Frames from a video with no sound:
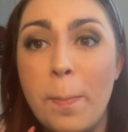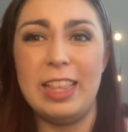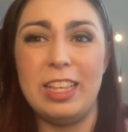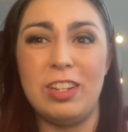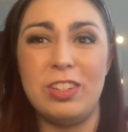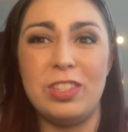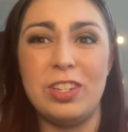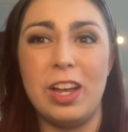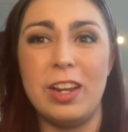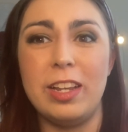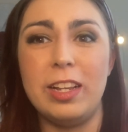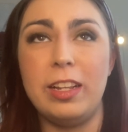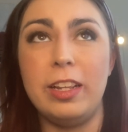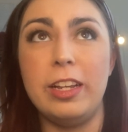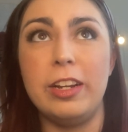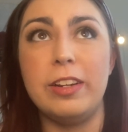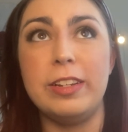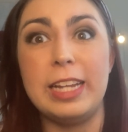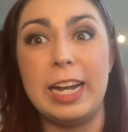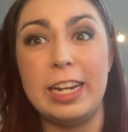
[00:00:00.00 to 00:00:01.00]
And there's not a
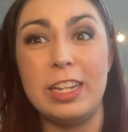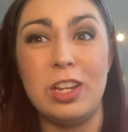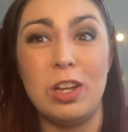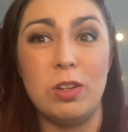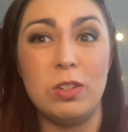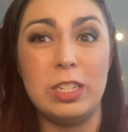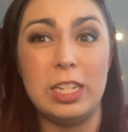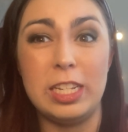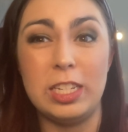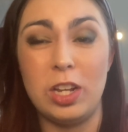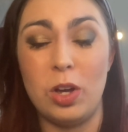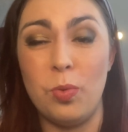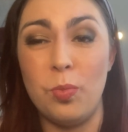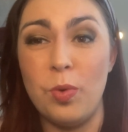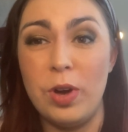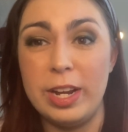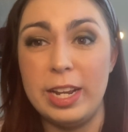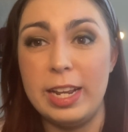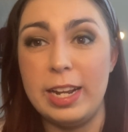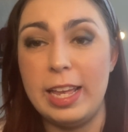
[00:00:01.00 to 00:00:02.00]
clear diagnosis on
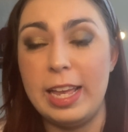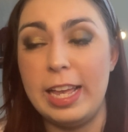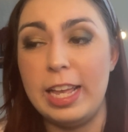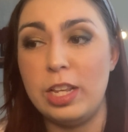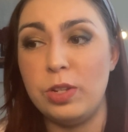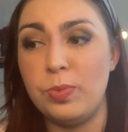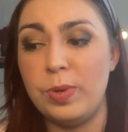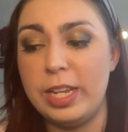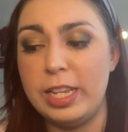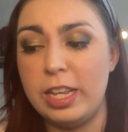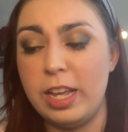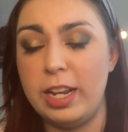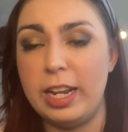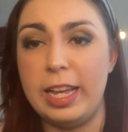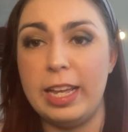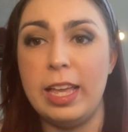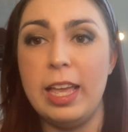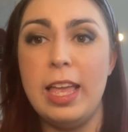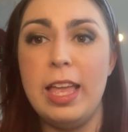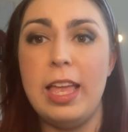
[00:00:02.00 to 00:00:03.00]
what it is. We've done
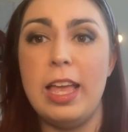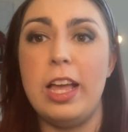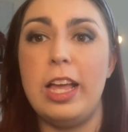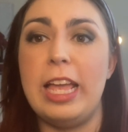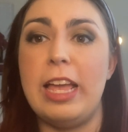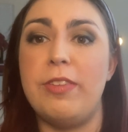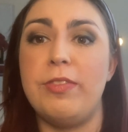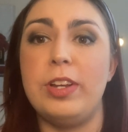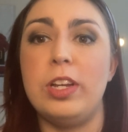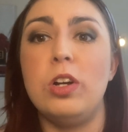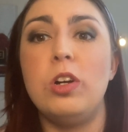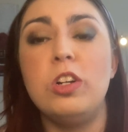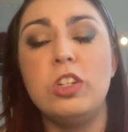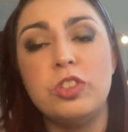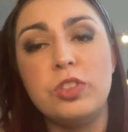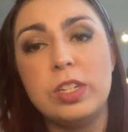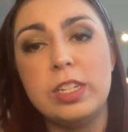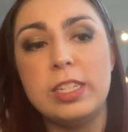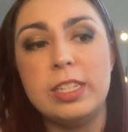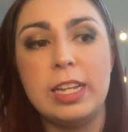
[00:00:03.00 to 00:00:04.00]
like every
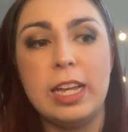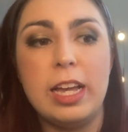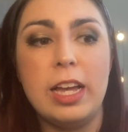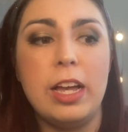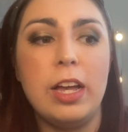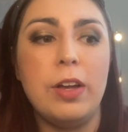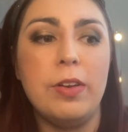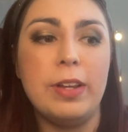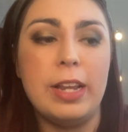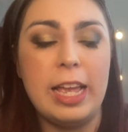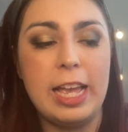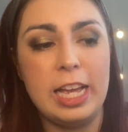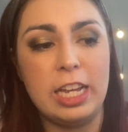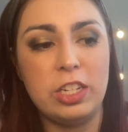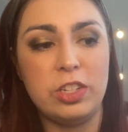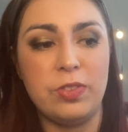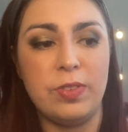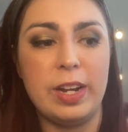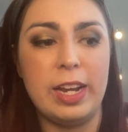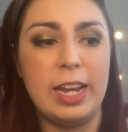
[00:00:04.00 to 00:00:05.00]
ultrasound,
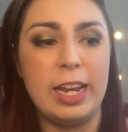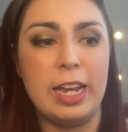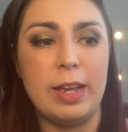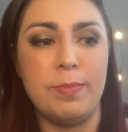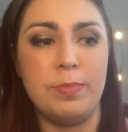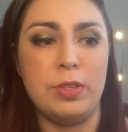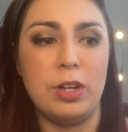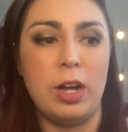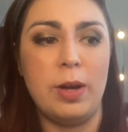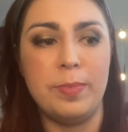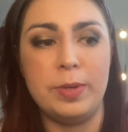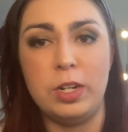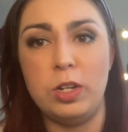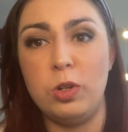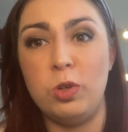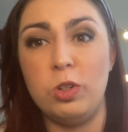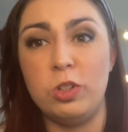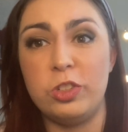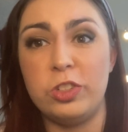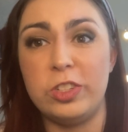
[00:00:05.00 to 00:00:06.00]
x-ray,
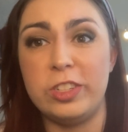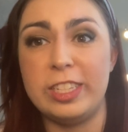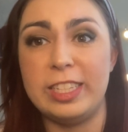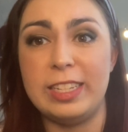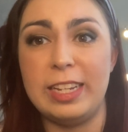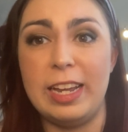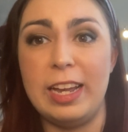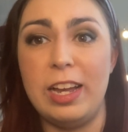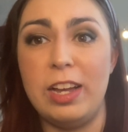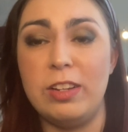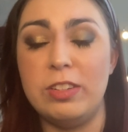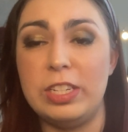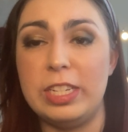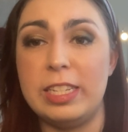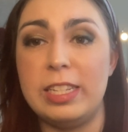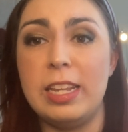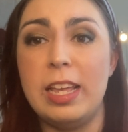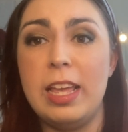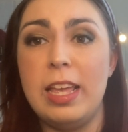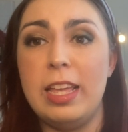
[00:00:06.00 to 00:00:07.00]
abdominal ultrasound,
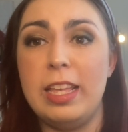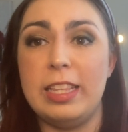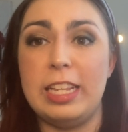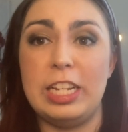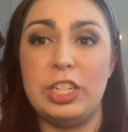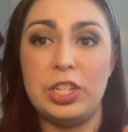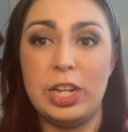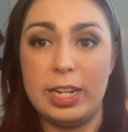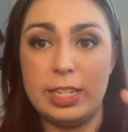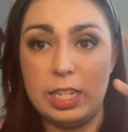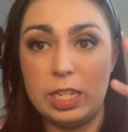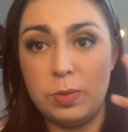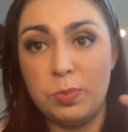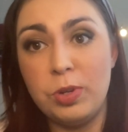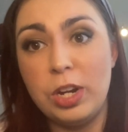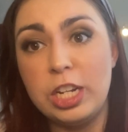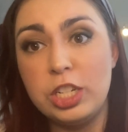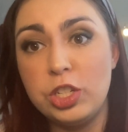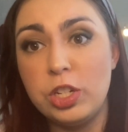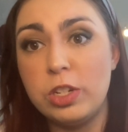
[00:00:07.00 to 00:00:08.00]
just they checked his
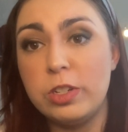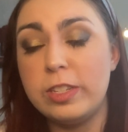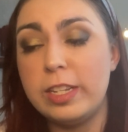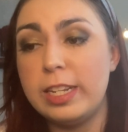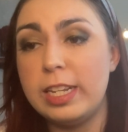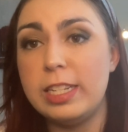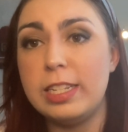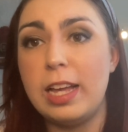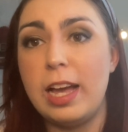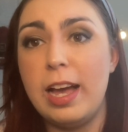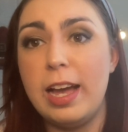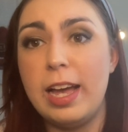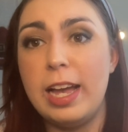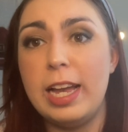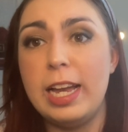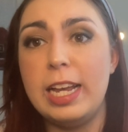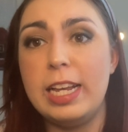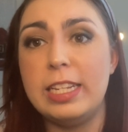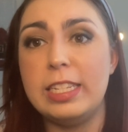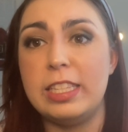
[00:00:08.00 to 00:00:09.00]
pressures in his
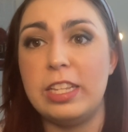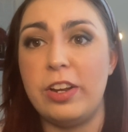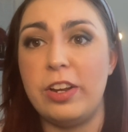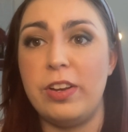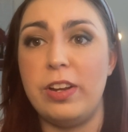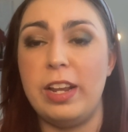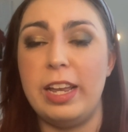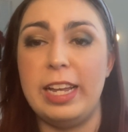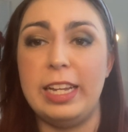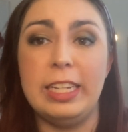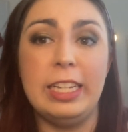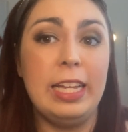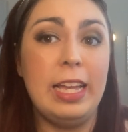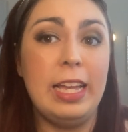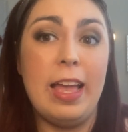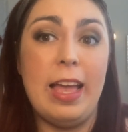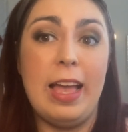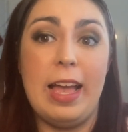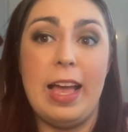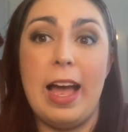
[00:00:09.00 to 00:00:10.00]
eyes. They're like,
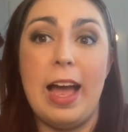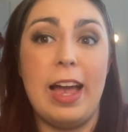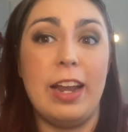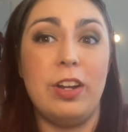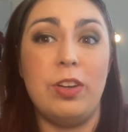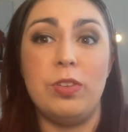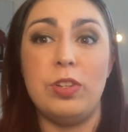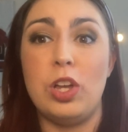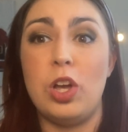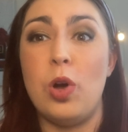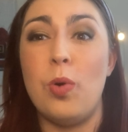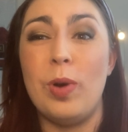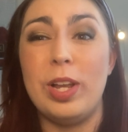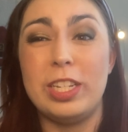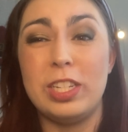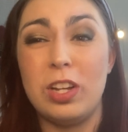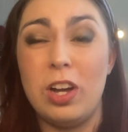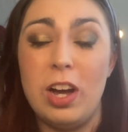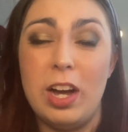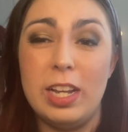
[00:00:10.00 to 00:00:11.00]
I don't know
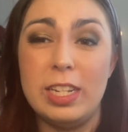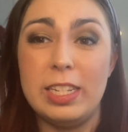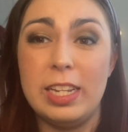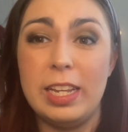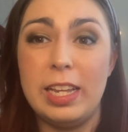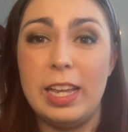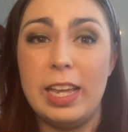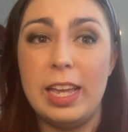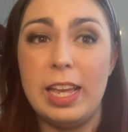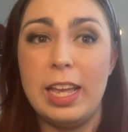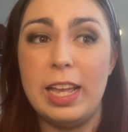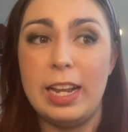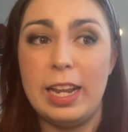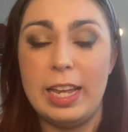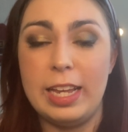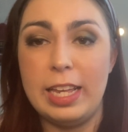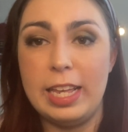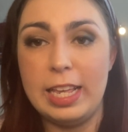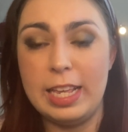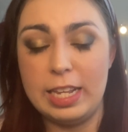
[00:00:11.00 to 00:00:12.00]
what's causing it.
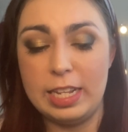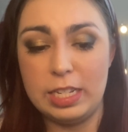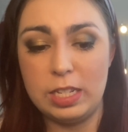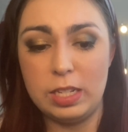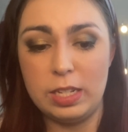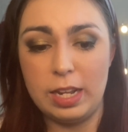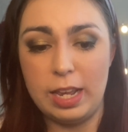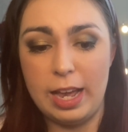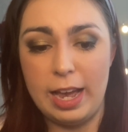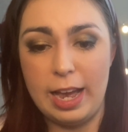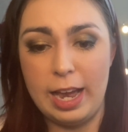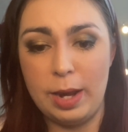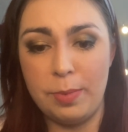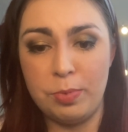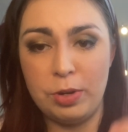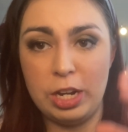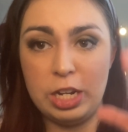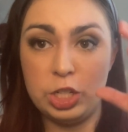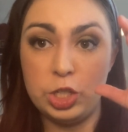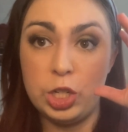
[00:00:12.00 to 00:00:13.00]
Like his eye
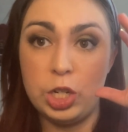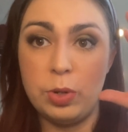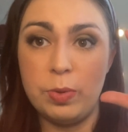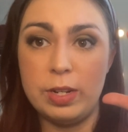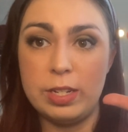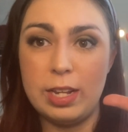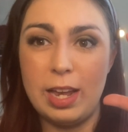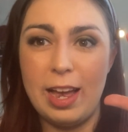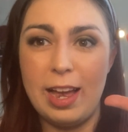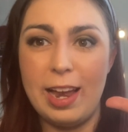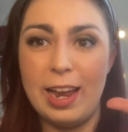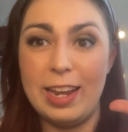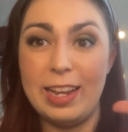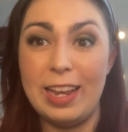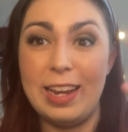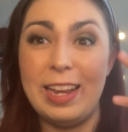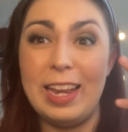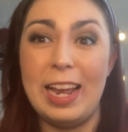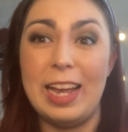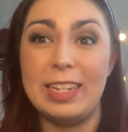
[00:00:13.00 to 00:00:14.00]
pressure was high, and
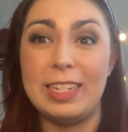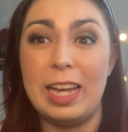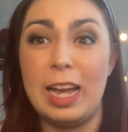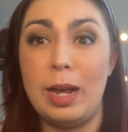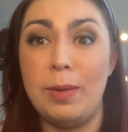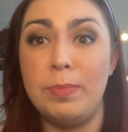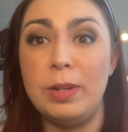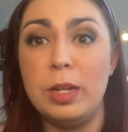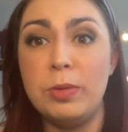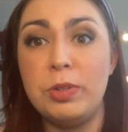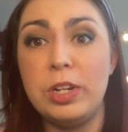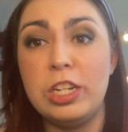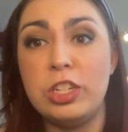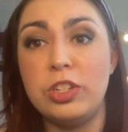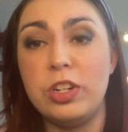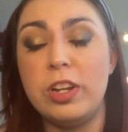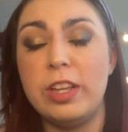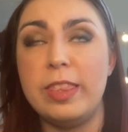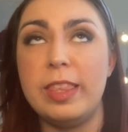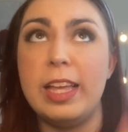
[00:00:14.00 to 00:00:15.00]
then he has high blood
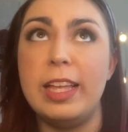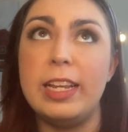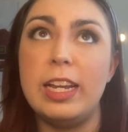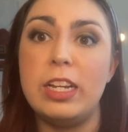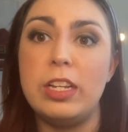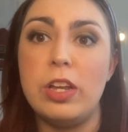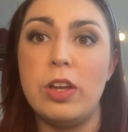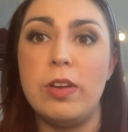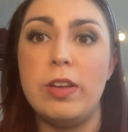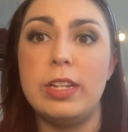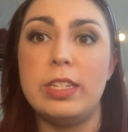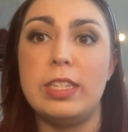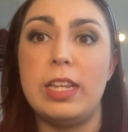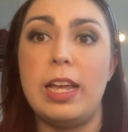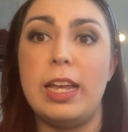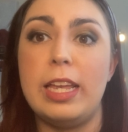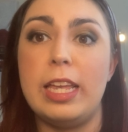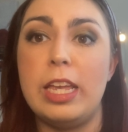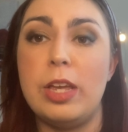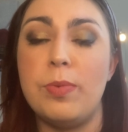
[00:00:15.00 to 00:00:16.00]
pressure, and then they noticed
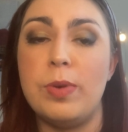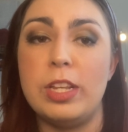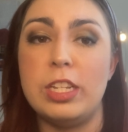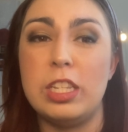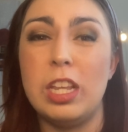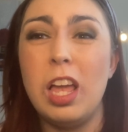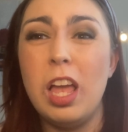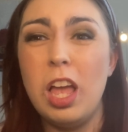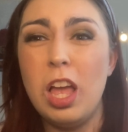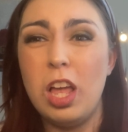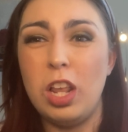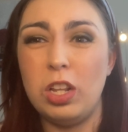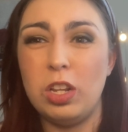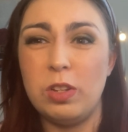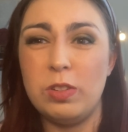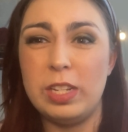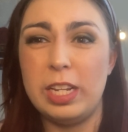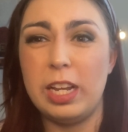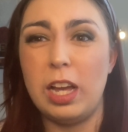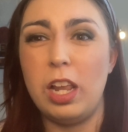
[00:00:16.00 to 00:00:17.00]
that he was
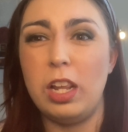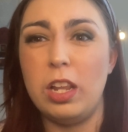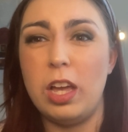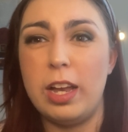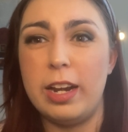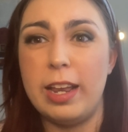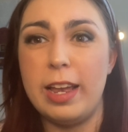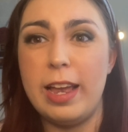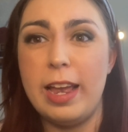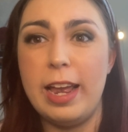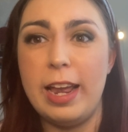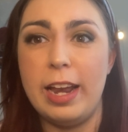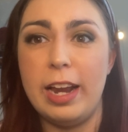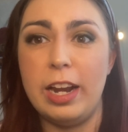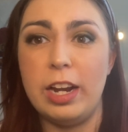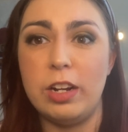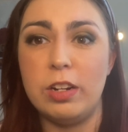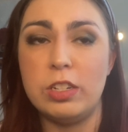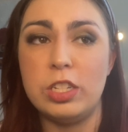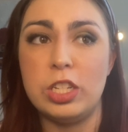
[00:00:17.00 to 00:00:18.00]
losing a lot of
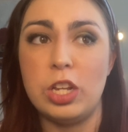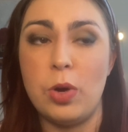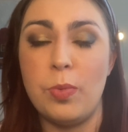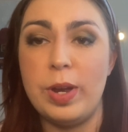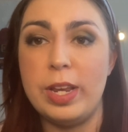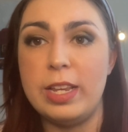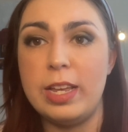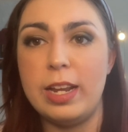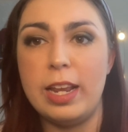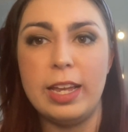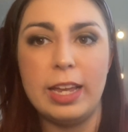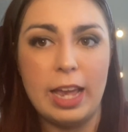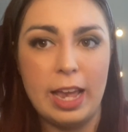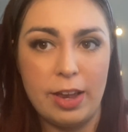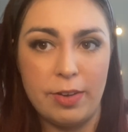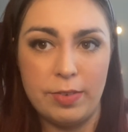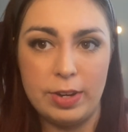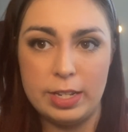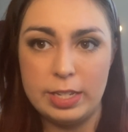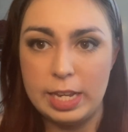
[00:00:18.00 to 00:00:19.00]
hair. So we did like
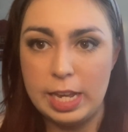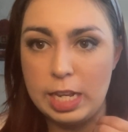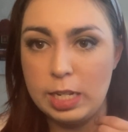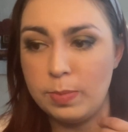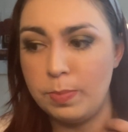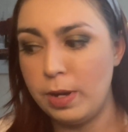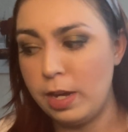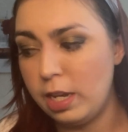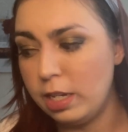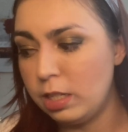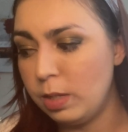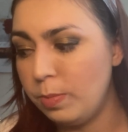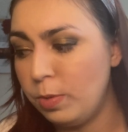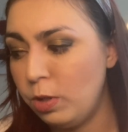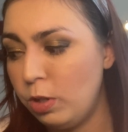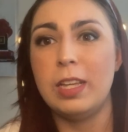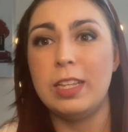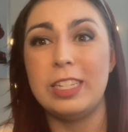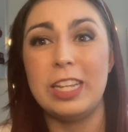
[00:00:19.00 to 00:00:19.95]
every test possible.